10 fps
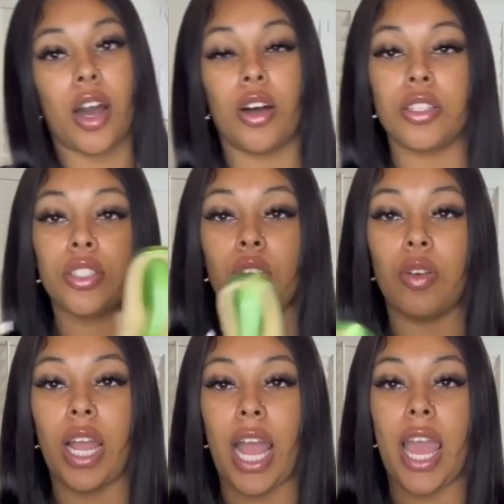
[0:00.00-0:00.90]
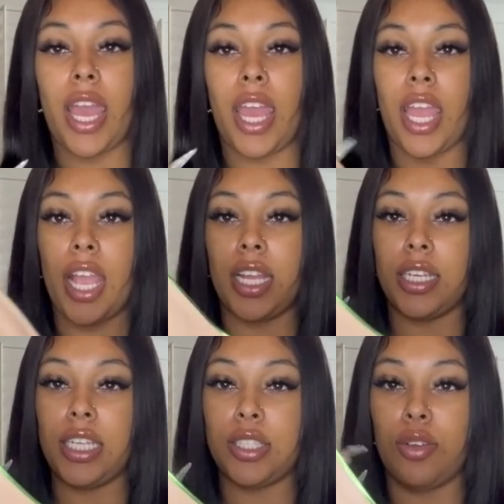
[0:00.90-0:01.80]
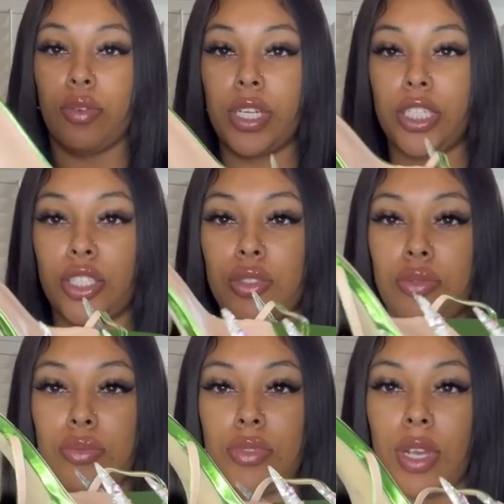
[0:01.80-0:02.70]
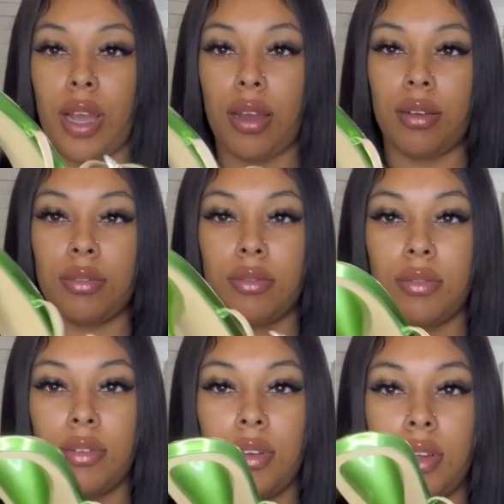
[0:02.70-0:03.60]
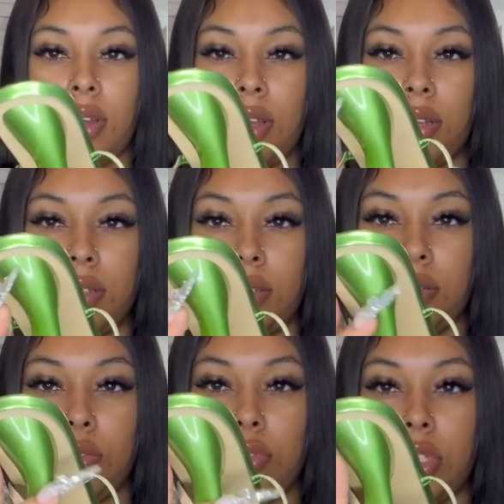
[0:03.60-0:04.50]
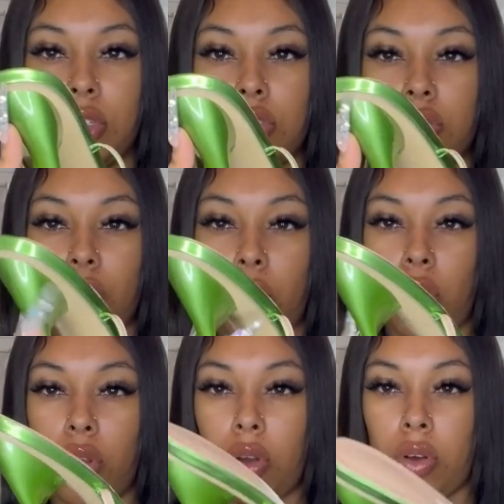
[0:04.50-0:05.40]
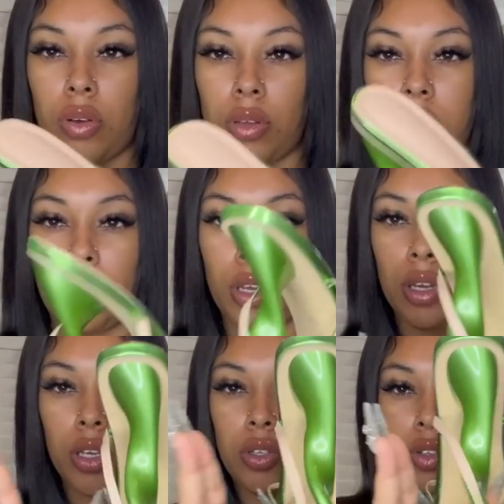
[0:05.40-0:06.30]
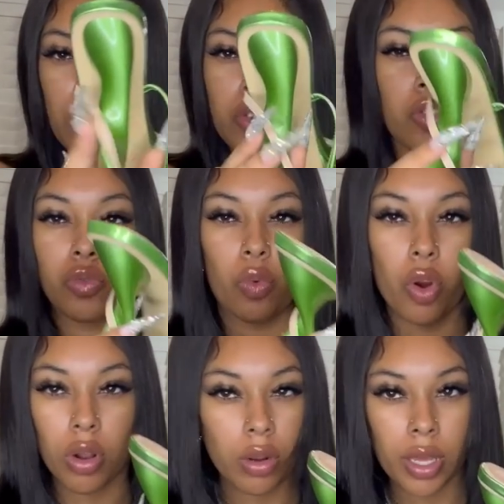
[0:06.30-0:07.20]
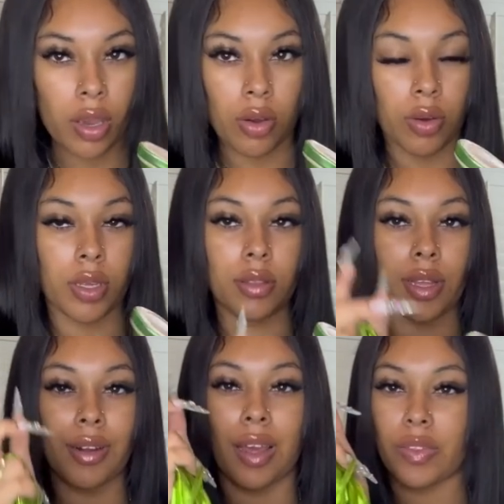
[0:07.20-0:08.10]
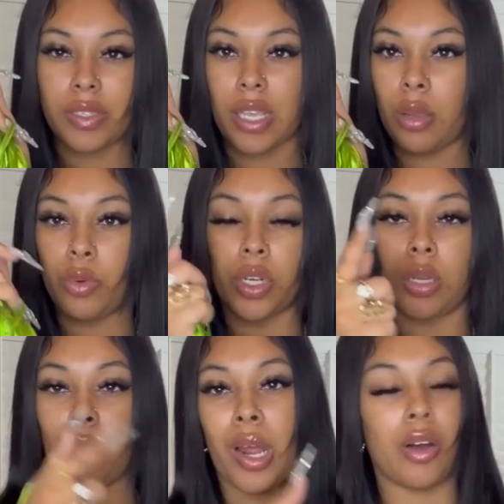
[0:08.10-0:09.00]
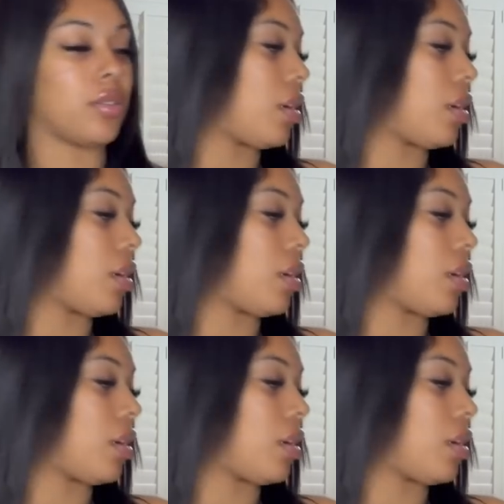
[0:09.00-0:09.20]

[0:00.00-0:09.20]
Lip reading: also got these green shoes, y'all. You see the swirl. You see the swirl on that. They're not the same green, but I also